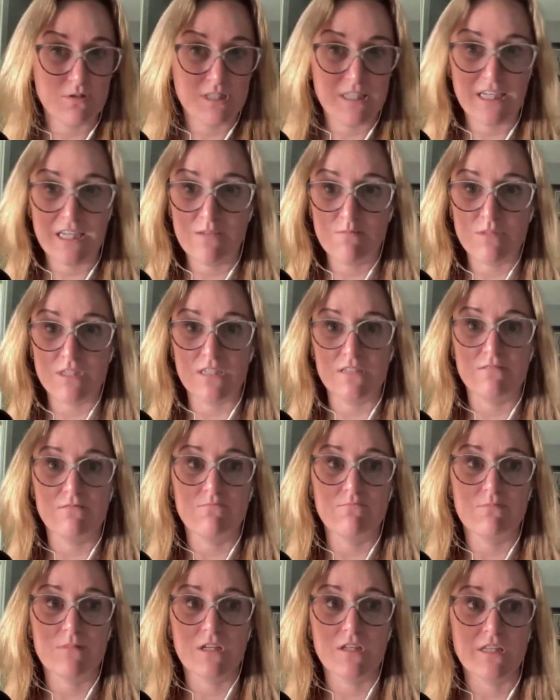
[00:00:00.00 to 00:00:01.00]
teams
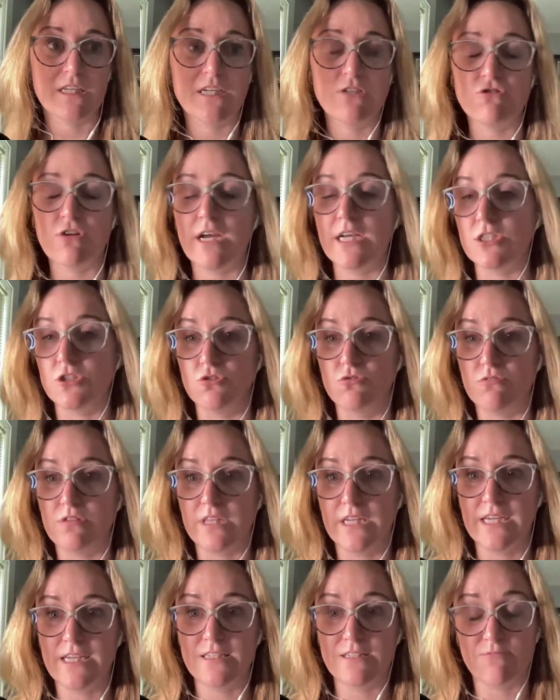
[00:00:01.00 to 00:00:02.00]
and the league tries new
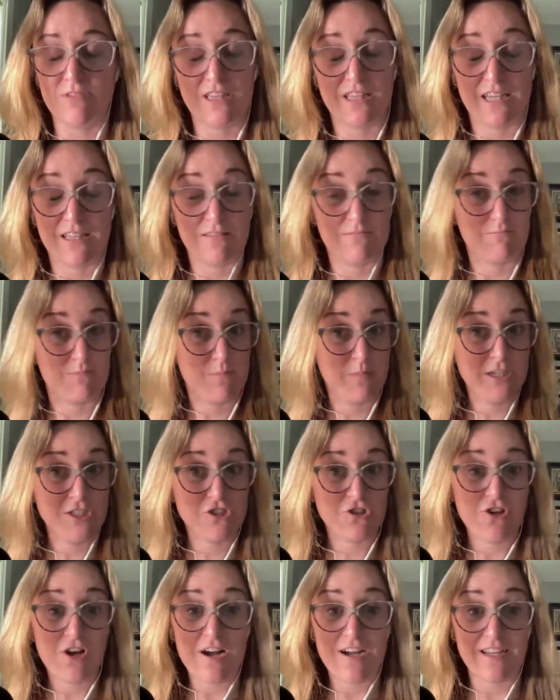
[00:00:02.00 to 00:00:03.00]
things with like
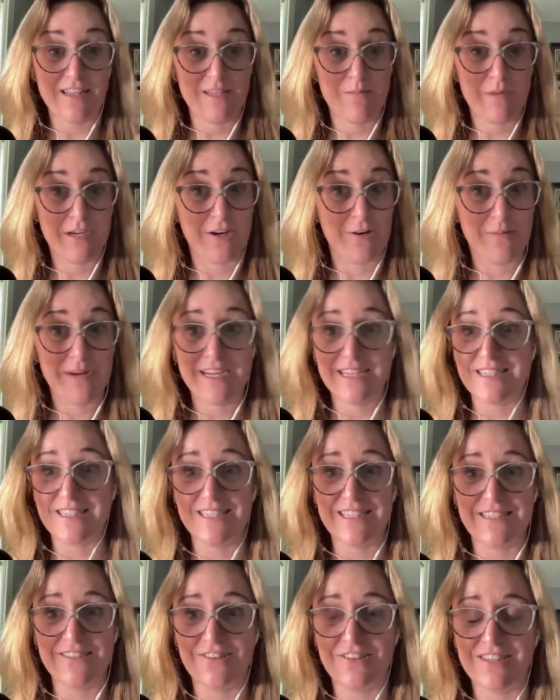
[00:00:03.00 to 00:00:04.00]
pitch clock and the bigger
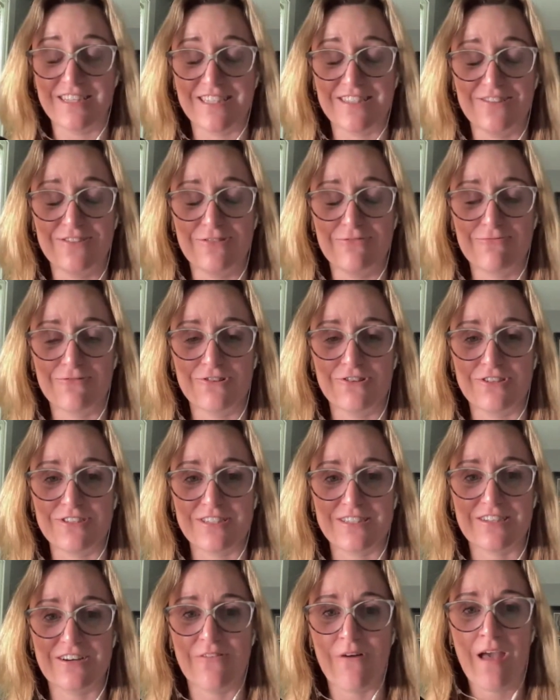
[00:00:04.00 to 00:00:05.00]
bases and all these new
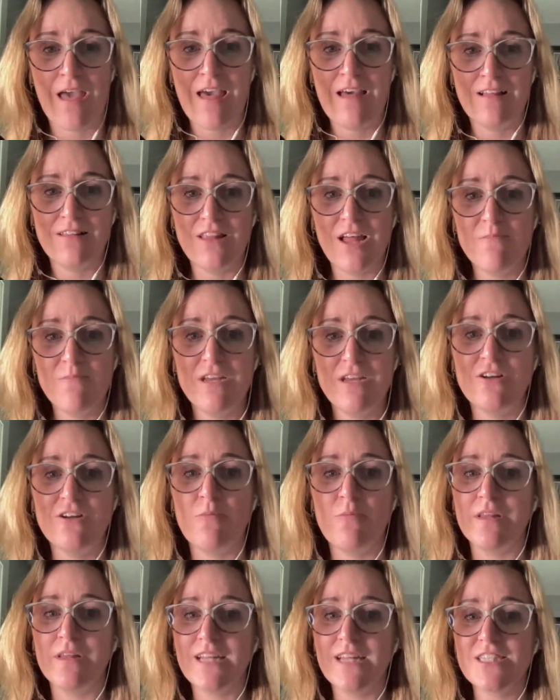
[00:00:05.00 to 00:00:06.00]
rules. So let me know.
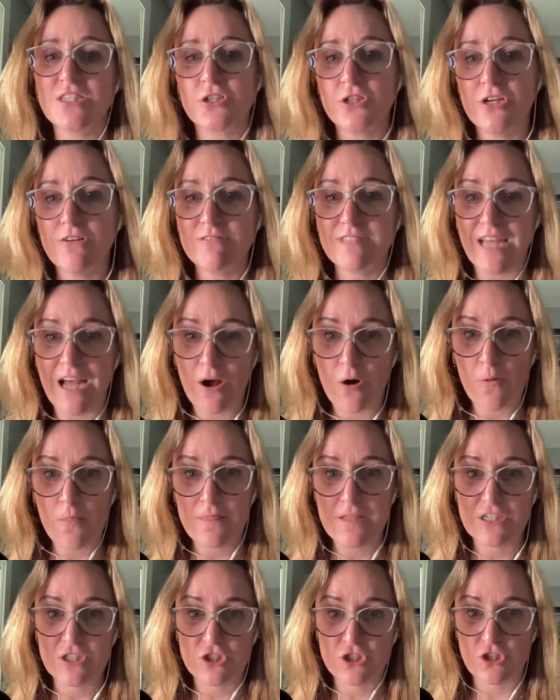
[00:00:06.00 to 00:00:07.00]
But let's close
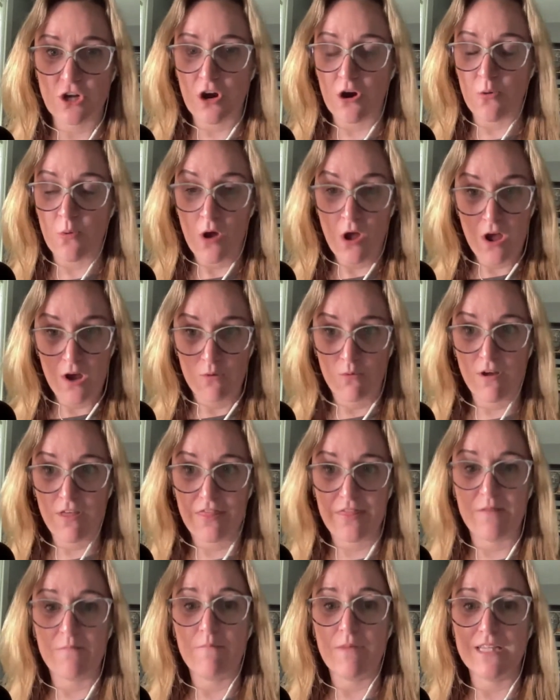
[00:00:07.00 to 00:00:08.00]
out this show
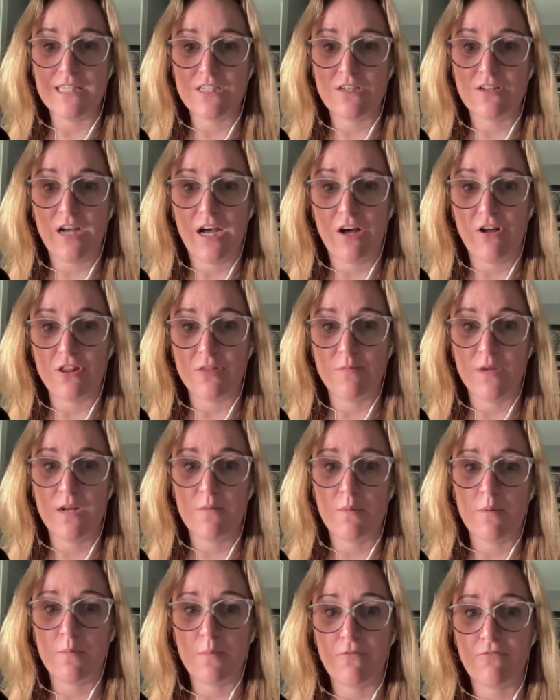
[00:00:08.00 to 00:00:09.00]
with the mental health
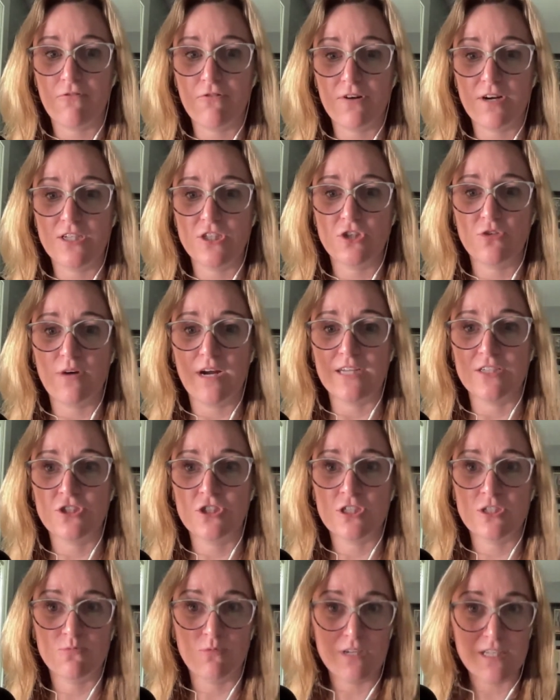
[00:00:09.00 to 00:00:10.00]
minute. But before I do, I
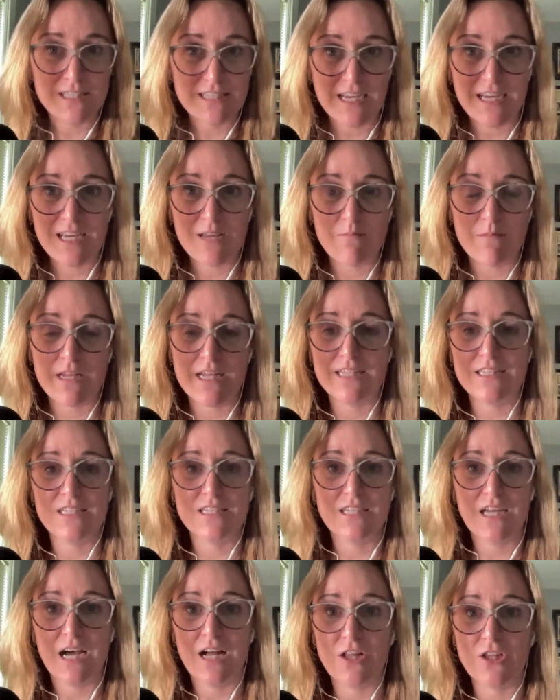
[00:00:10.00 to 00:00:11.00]
just want to take a minute to
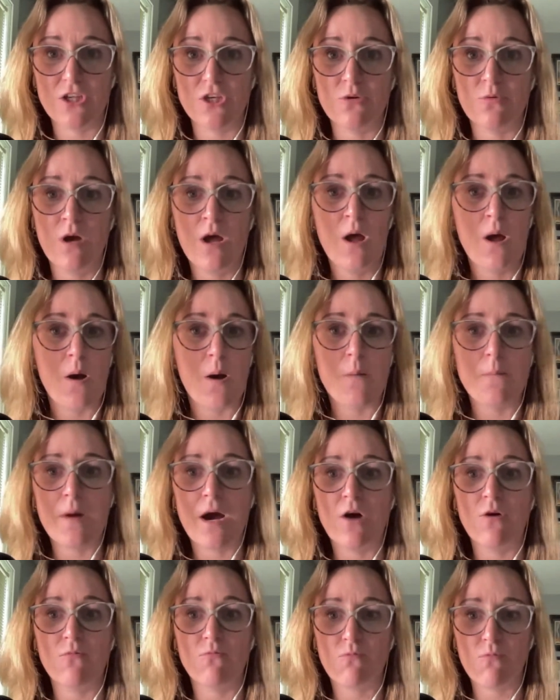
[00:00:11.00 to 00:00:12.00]
tell you
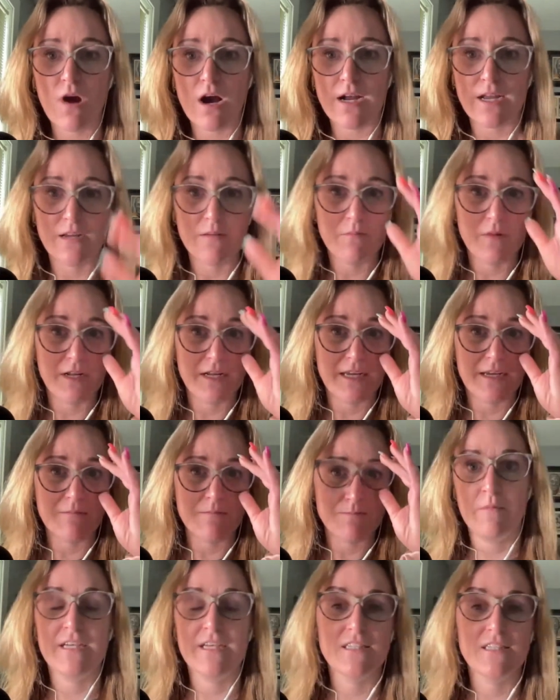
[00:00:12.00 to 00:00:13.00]
about Rocket Money.
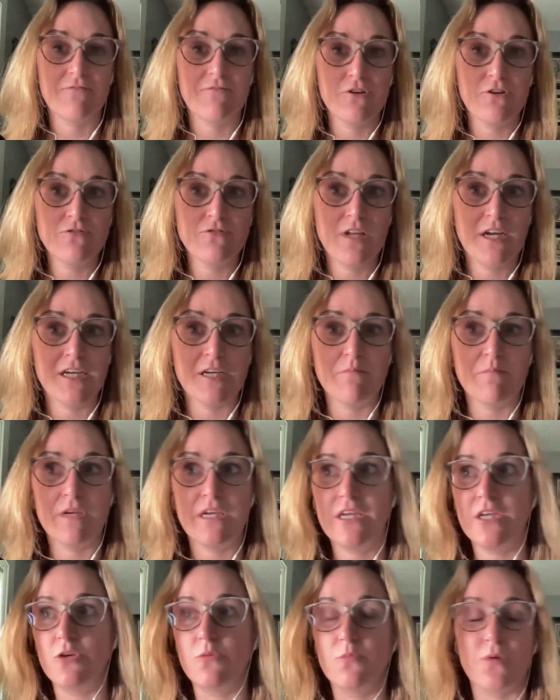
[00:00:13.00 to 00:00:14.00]
Because if you're like
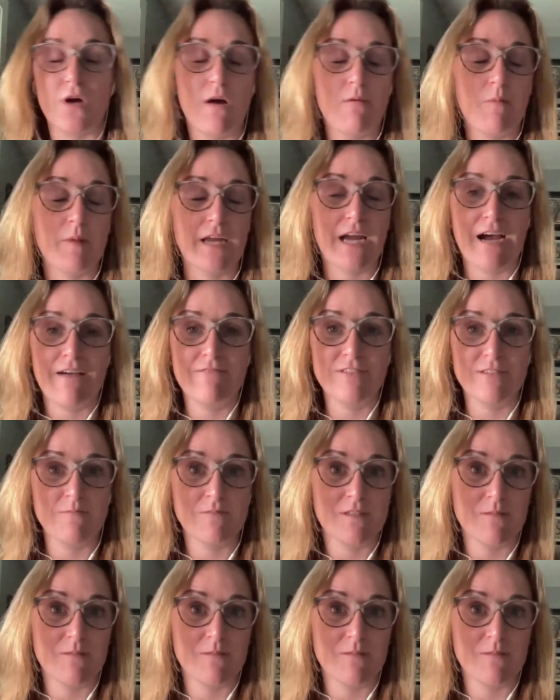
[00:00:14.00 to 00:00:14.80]
me, you probably have some